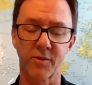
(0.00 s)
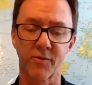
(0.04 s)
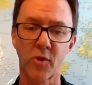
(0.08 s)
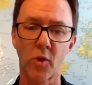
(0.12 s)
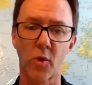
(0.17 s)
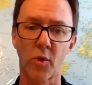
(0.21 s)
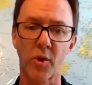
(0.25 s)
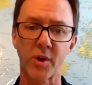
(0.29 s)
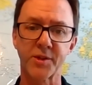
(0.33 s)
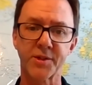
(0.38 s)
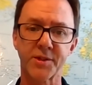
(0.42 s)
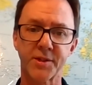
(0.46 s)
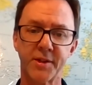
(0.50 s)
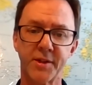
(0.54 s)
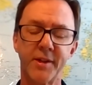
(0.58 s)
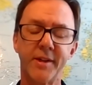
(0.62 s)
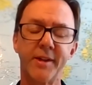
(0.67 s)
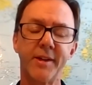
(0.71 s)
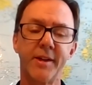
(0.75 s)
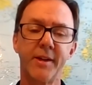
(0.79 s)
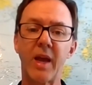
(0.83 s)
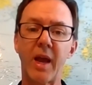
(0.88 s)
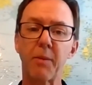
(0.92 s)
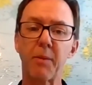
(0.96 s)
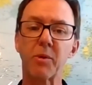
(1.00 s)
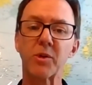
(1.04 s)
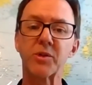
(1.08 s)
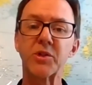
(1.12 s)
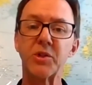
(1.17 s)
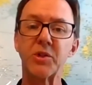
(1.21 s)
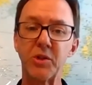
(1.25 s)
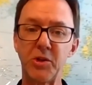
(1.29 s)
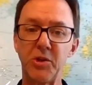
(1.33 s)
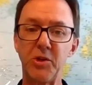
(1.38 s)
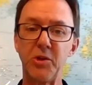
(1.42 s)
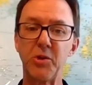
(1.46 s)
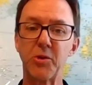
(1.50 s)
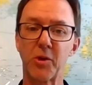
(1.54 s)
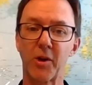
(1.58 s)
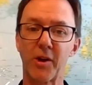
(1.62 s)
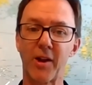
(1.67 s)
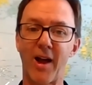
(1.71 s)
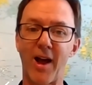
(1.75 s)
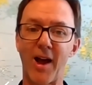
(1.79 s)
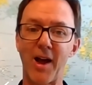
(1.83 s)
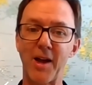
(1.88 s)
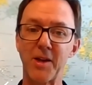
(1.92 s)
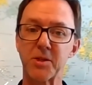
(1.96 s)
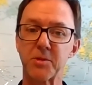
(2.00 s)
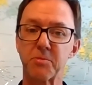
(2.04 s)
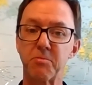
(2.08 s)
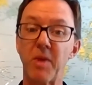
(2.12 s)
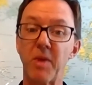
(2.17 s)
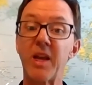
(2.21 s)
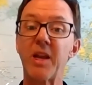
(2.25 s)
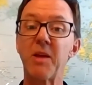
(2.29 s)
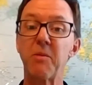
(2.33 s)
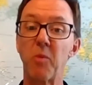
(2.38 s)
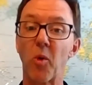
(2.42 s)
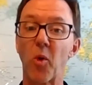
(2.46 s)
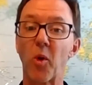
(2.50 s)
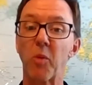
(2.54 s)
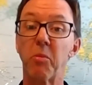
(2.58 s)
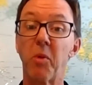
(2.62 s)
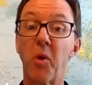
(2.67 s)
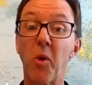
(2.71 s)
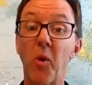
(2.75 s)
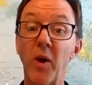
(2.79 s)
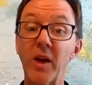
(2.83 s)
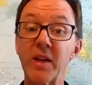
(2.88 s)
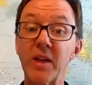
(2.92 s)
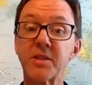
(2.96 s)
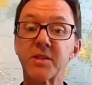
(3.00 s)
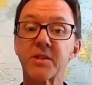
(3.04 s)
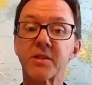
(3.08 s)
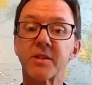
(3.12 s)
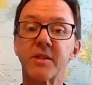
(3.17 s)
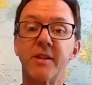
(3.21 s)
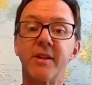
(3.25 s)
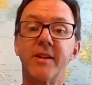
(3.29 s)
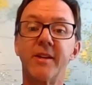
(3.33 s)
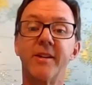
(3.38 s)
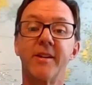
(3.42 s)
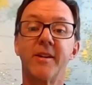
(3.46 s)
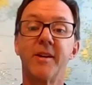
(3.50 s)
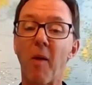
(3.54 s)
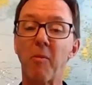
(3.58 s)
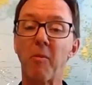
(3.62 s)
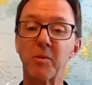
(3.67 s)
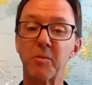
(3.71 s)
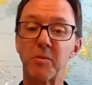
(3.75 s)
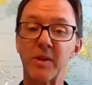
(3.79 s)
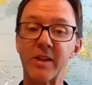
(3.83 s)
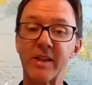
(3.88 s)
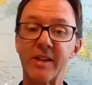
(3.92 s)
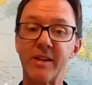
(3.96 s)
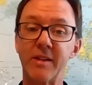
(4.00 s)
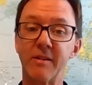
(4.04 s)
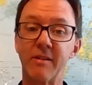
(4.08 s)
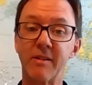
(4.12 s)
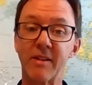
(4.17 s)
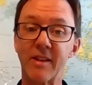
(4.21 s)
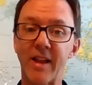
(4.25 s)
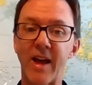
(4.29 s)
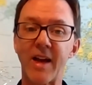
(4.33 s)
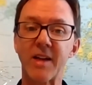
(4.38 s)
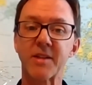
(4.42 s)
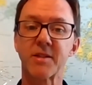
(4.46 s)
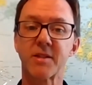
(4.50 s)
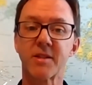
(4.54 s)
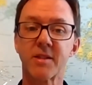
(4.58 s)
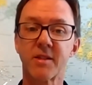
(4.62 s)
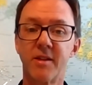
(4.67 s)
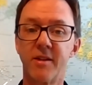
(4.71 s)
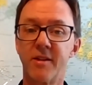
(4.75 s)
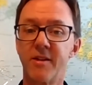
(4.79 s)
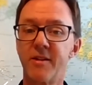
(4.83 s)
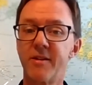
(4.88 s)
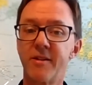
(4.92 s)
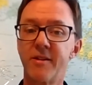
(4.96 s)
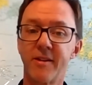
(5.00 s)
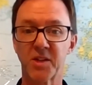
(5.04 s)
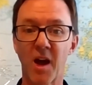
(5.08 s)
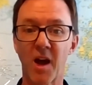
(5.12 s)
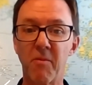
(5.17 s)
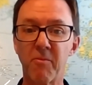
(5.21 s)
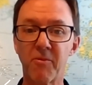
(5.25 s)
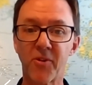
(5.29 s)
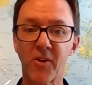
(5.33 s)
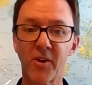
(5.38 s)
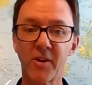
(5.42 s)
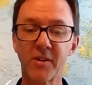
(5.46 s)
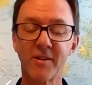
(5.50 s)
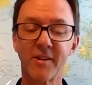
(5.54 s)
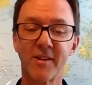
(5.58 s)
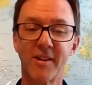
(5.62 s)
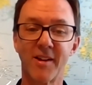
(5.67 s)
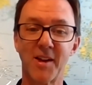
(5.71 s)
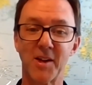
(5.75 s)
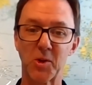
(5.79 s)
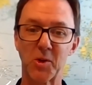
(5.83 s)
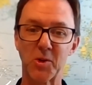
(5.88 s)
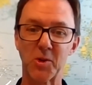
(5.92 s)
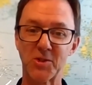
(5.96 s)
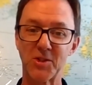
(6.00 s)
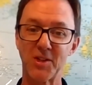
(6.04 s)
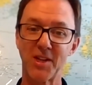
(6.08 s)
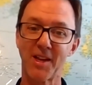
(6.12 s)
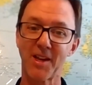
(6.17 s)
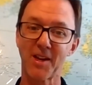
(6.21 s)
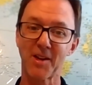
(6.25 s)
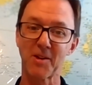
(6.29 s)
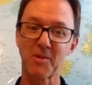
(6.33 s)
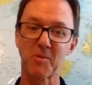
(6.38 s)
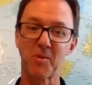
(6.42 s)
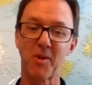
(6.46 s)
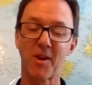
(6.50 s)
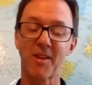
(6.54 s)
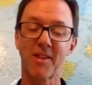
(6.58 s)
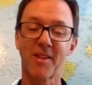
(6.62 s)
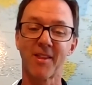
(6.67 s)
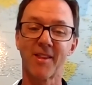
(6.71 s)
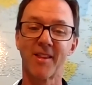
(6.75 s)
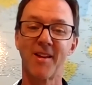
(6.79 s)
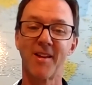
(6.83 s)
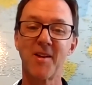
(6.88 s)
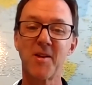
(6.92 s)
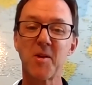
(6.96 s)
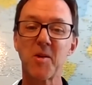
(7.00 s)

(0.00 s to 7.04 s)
Of course, being able to utilize many more points, probably less discomfort associated with